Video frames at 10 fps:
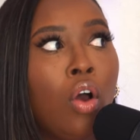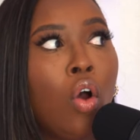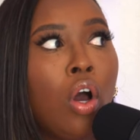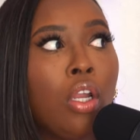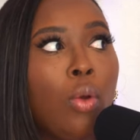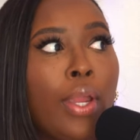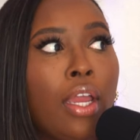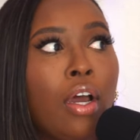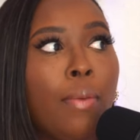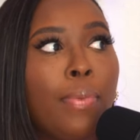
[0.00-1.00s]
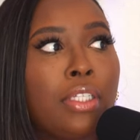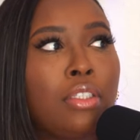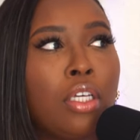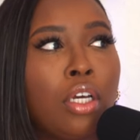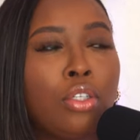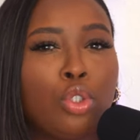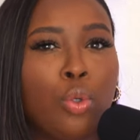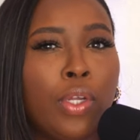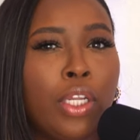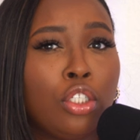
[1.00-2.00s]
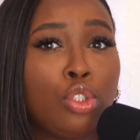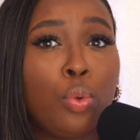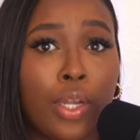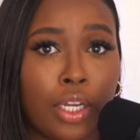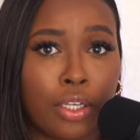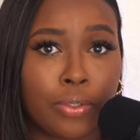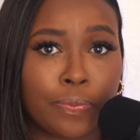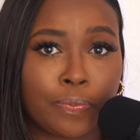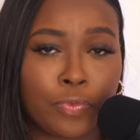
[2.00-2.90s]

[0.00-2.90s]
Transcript: all the way up until 2020,